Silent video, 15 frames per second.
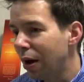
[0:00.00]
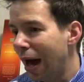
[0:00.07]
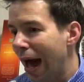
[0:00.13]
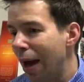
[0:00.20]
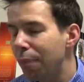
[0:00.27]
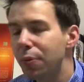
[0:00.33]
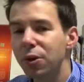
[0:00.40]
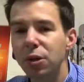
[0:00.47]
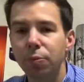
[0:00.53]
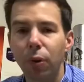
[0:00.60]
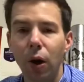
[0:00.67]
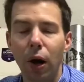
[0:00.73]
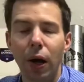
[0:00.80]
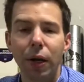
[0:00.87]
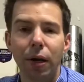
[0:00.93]
happened
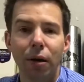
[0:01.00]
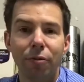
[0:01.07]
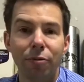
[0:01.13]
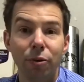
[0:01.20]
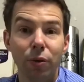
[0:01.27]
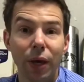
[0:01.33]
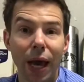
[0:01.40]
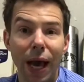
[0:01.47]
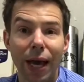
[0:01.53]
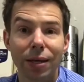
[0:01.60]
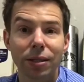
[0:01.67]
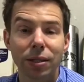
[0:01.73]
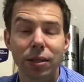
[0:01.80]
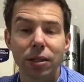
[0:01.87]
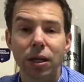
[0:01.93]
upon a few
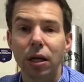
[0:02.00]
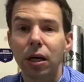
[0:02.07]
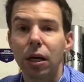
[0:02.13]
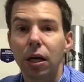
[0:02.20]
casks